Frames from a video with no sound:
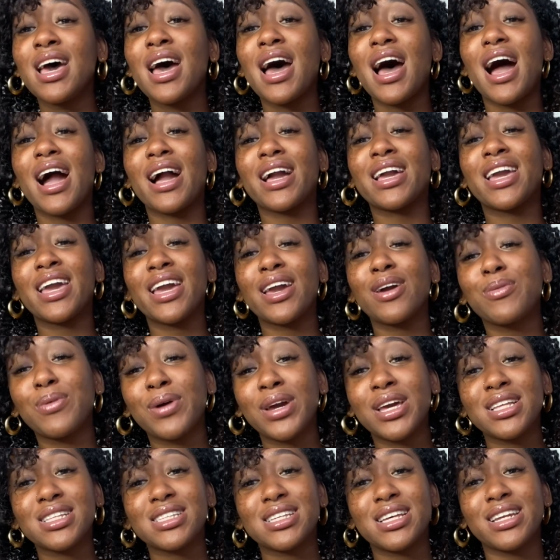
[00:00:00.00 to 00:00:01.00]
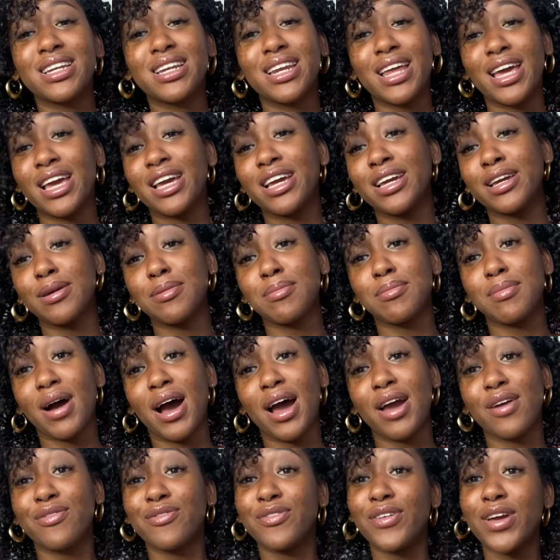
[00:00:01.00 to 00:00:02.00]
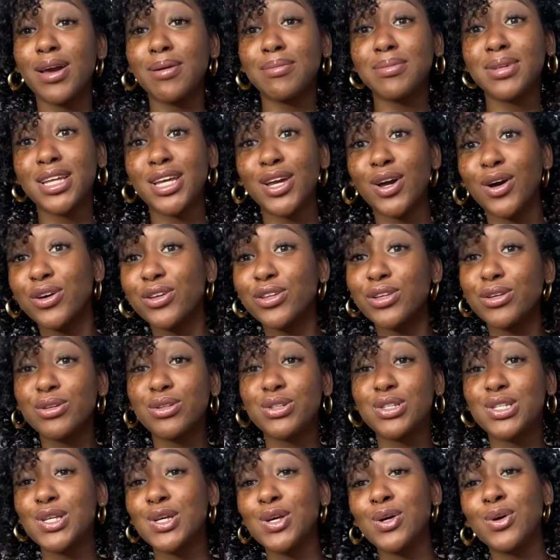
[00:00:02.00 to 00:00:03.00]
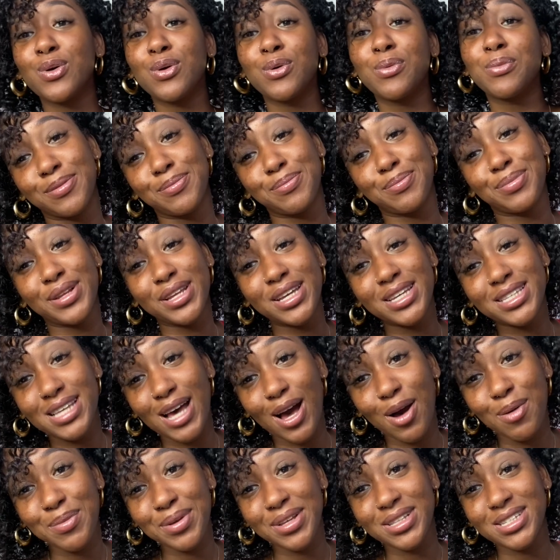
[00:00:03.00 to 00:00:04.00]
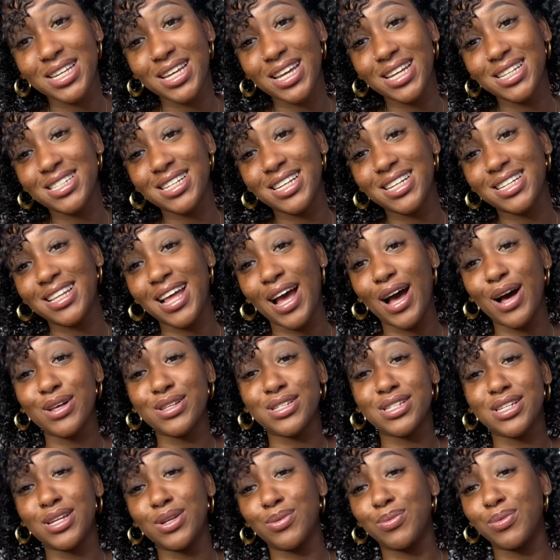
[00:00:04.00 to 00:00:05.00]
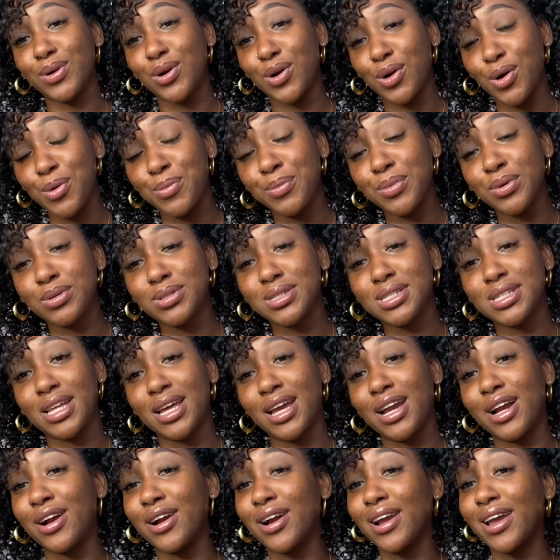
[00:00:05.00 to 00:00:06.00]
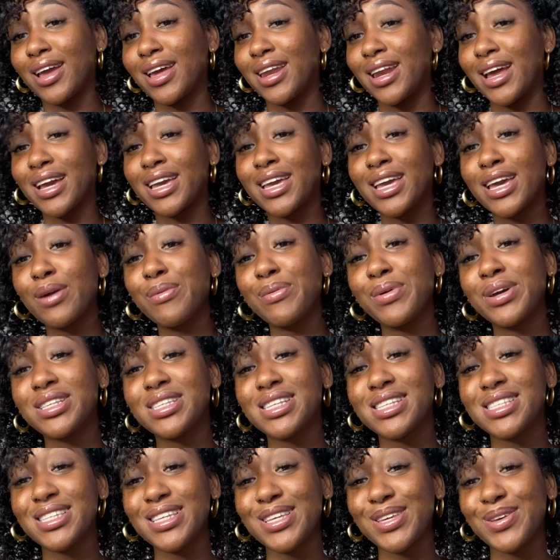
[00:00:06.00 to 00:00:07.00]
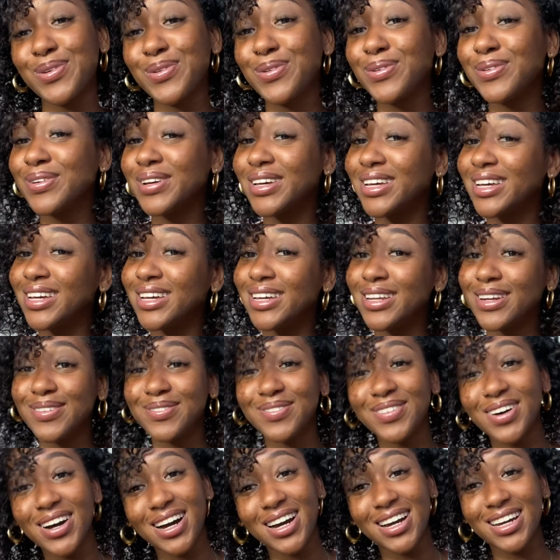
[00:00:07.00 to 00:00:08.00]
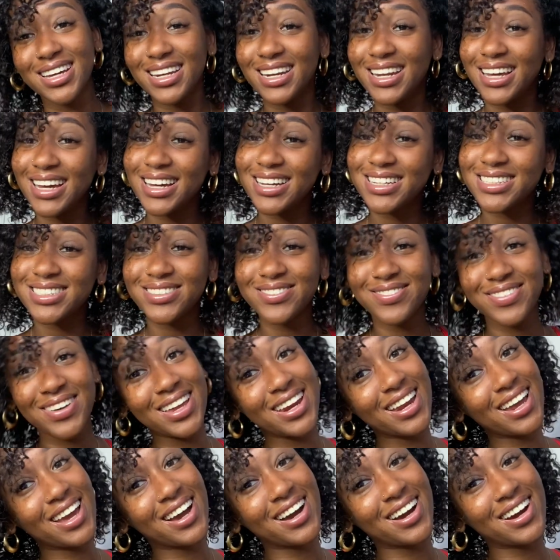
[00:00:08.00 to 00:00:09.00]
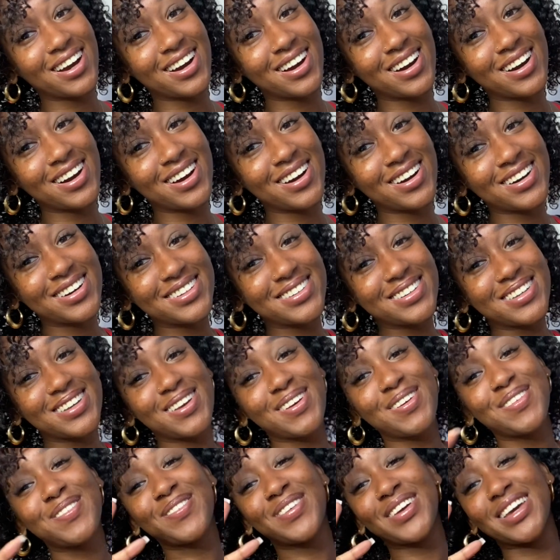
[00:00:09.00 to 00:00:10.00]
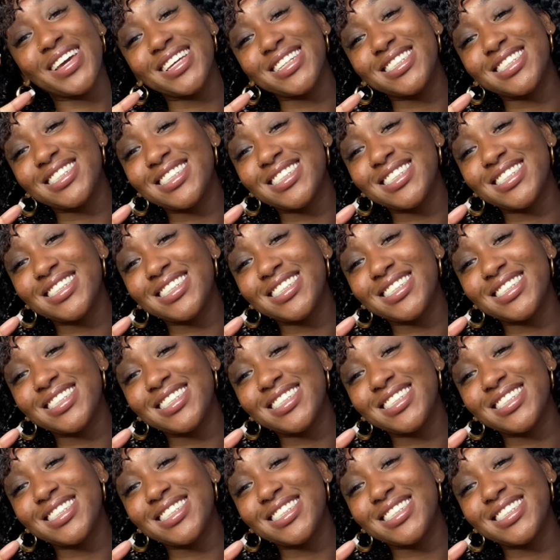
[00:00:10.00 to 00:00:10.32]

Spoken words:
I can't wait to name my family on YouTube. Please help me to get to 1,000. We're almost there, and I can't wait to see you in my next video. Peace.